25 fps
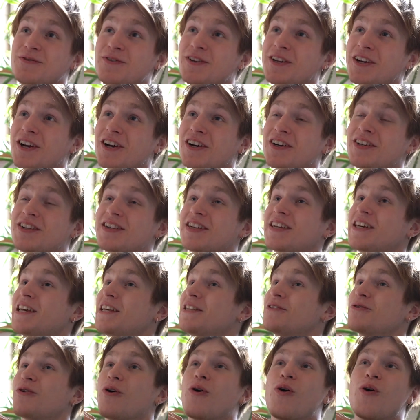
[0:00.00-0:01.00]
video
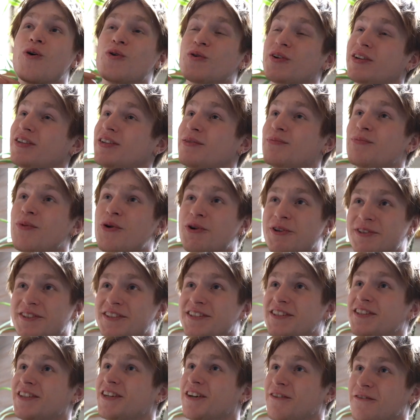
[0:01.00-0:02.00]
is already more
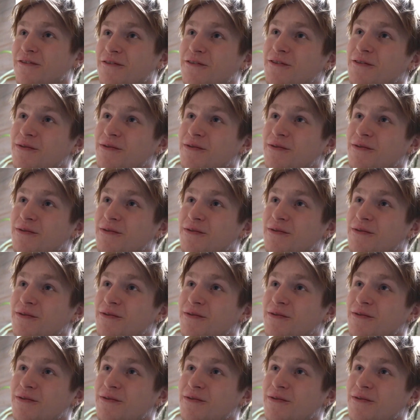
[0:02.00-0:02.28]
than enough.